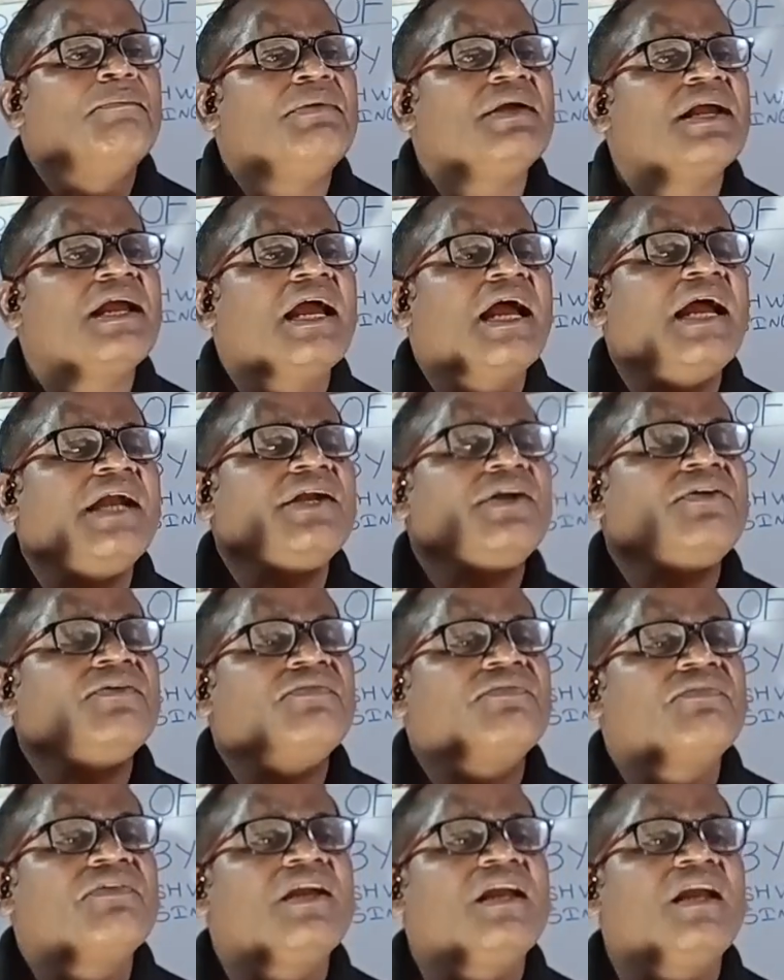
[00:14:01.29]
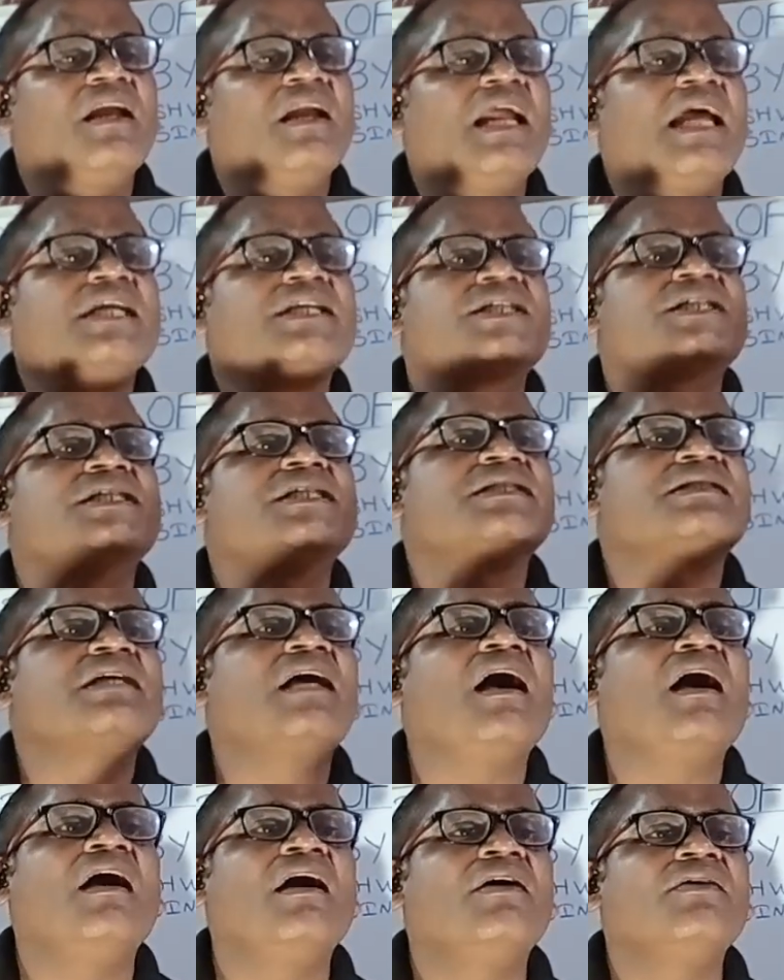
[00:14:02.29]
began to feel like she is
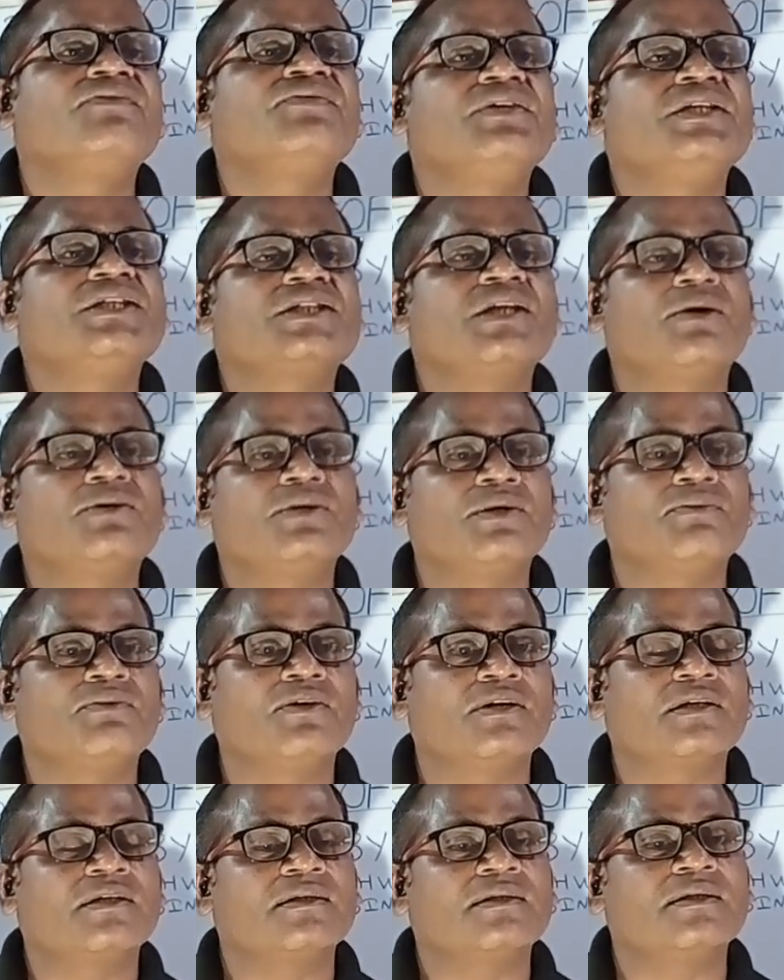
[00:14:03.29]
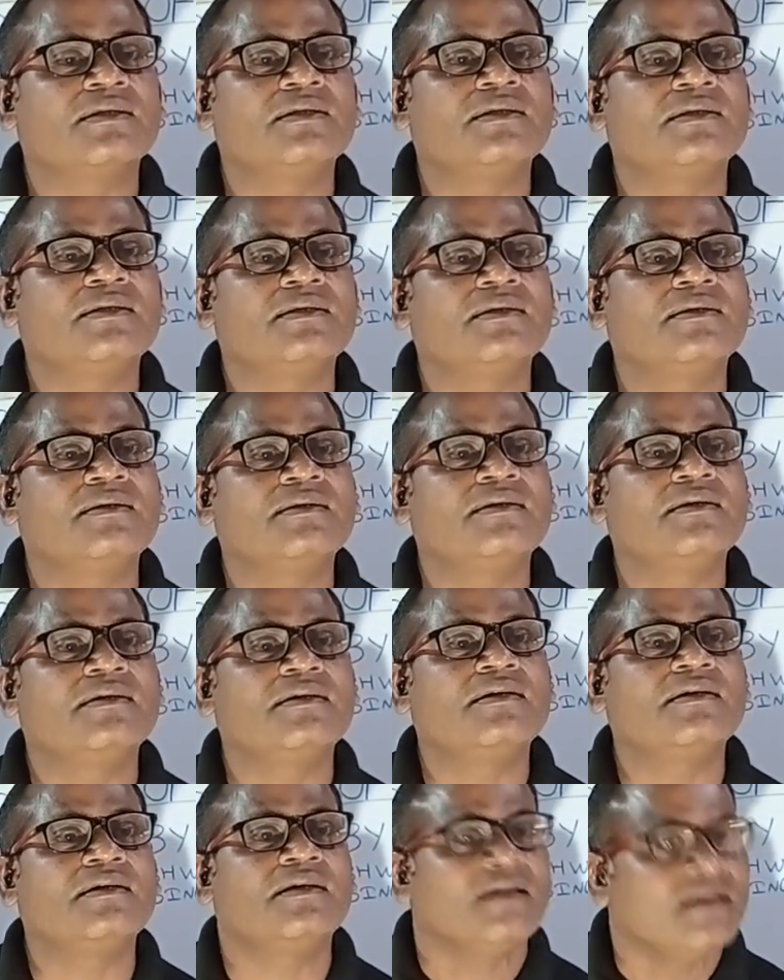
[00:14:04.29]
a fish out of water.
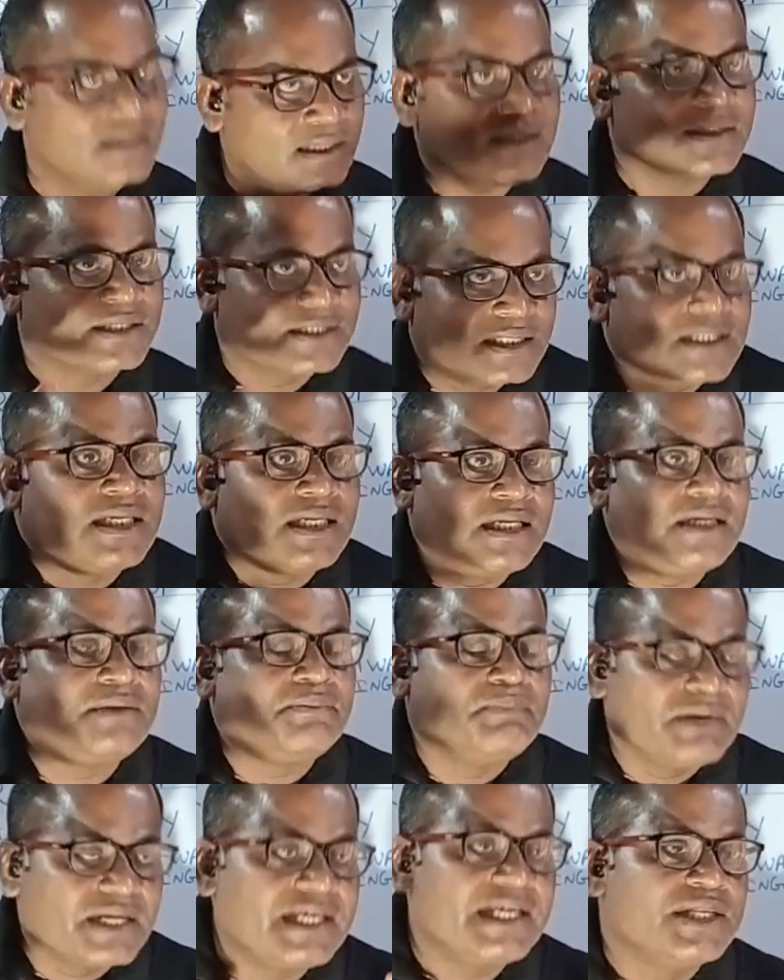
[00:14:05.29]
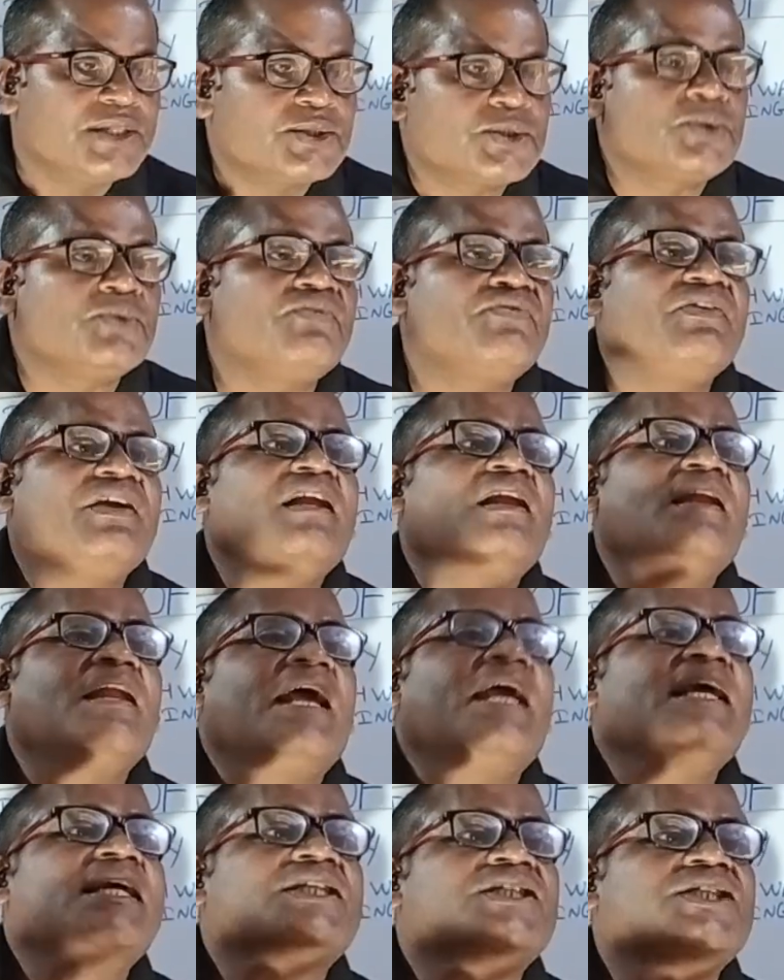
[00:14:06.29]
She begins to feel
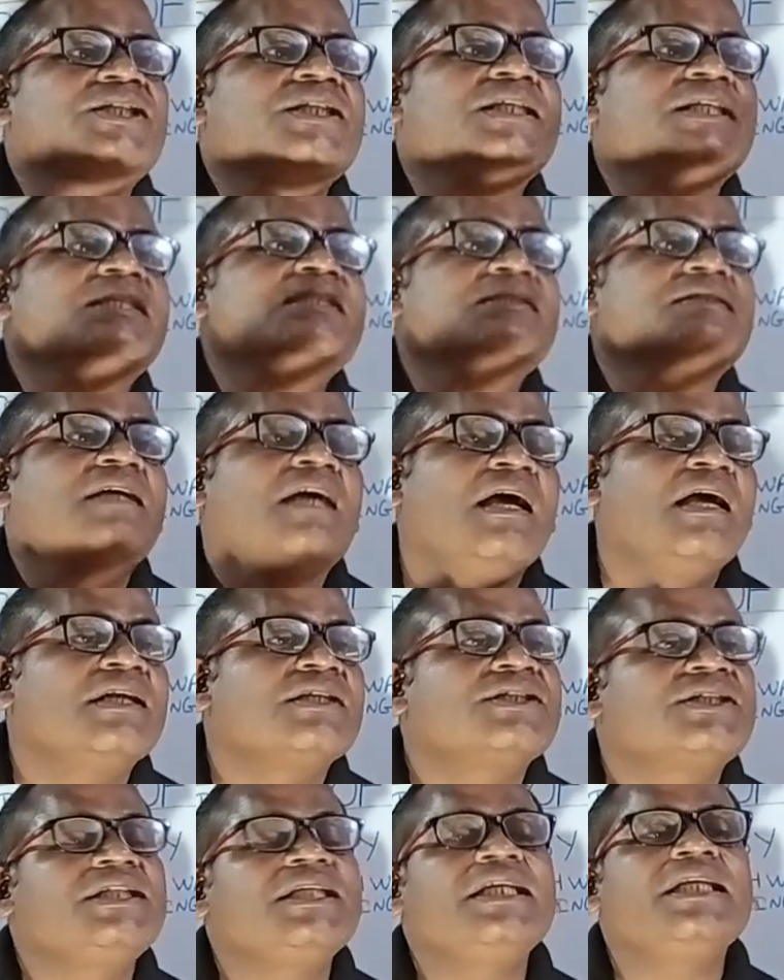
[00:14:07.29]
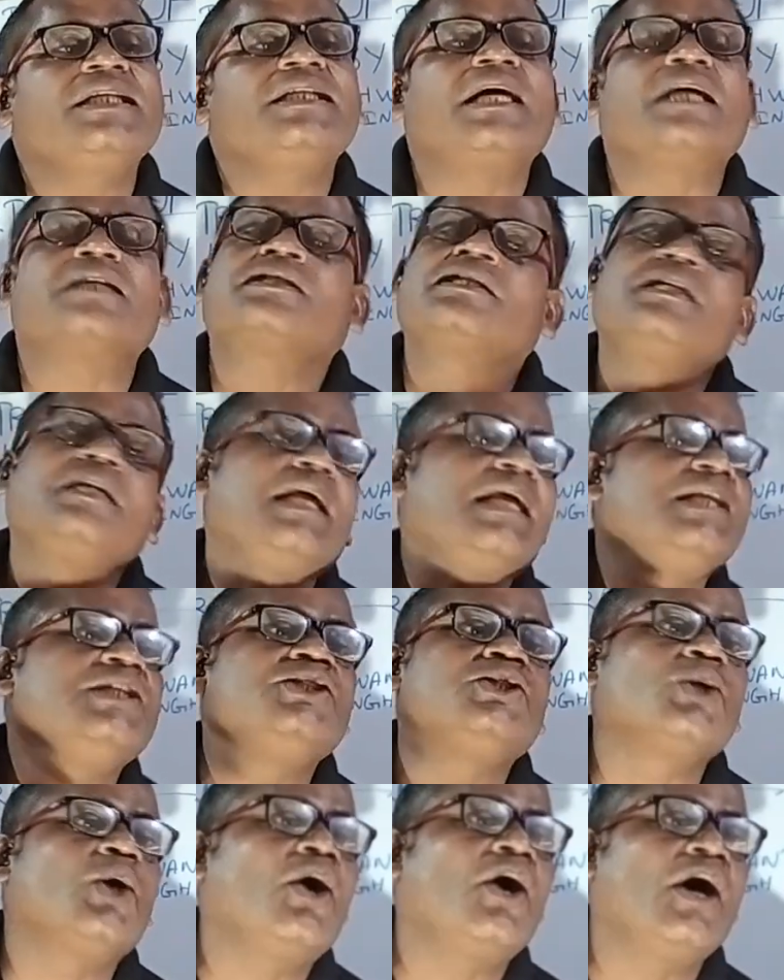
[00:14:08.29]
like she doesn't
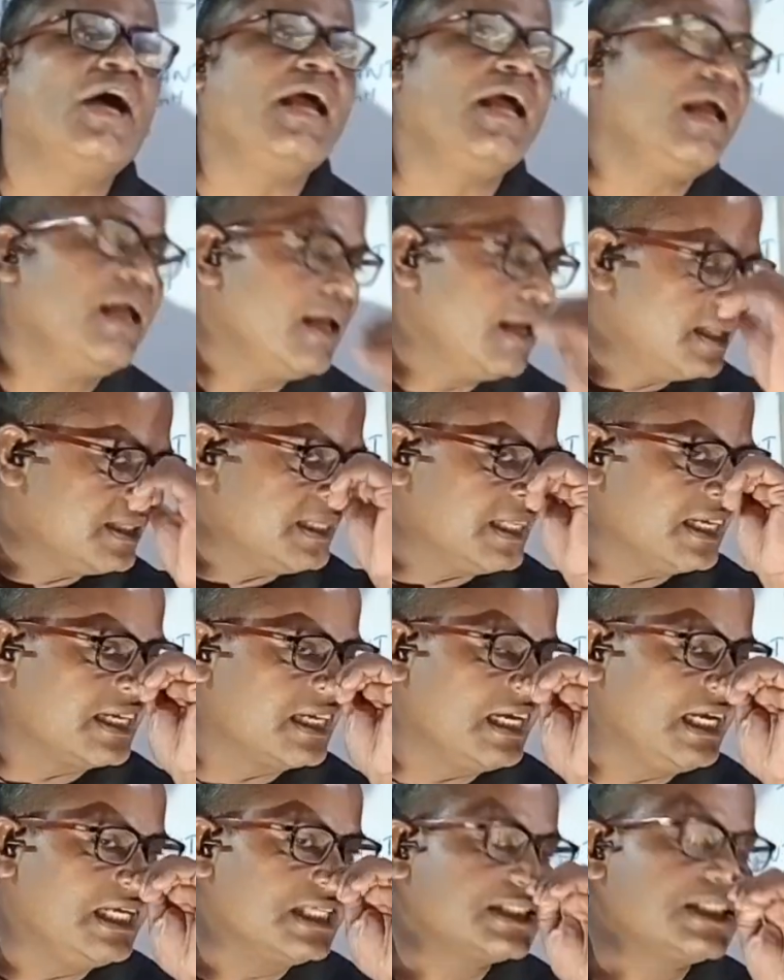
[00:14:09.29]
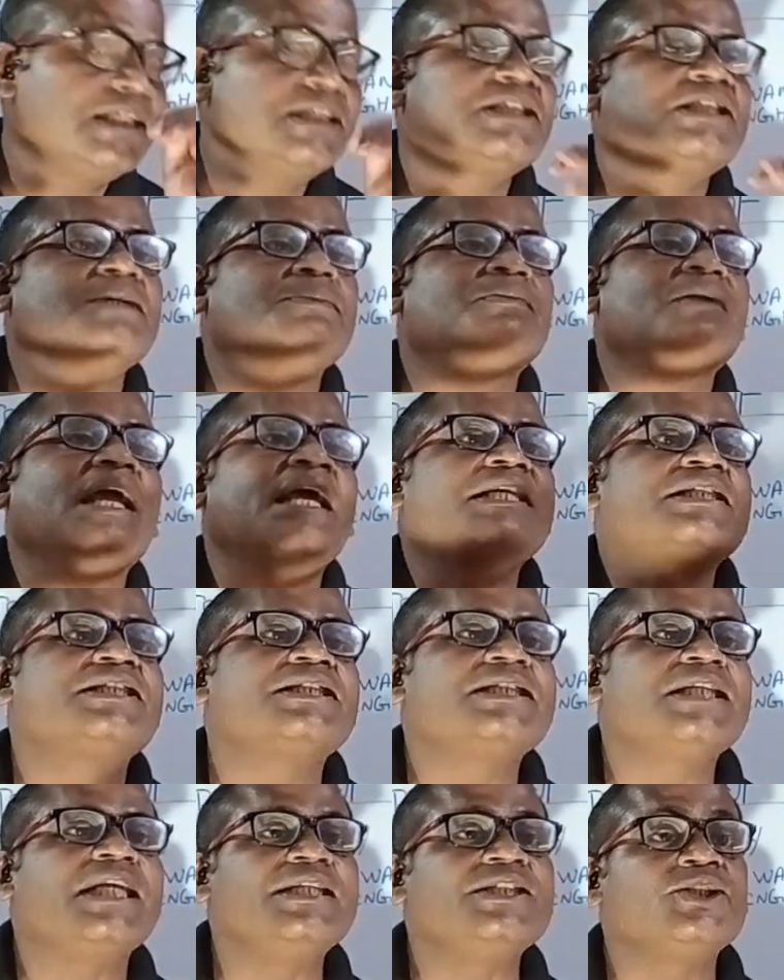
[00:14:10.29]
enjoy the relationship like
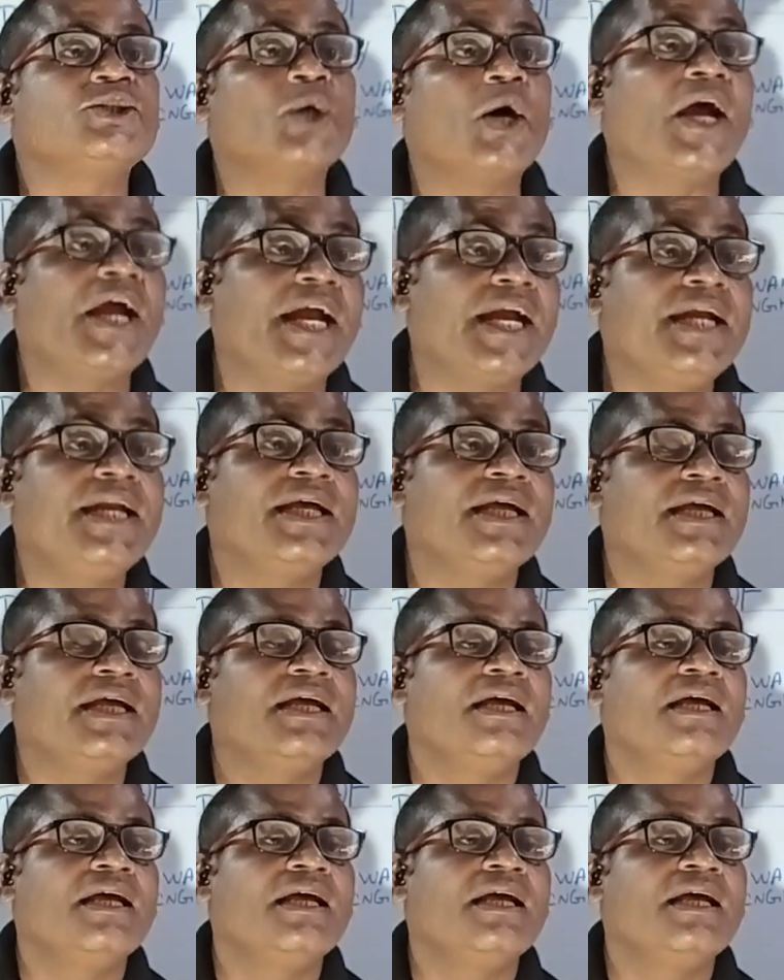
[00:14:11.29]
she enjoyed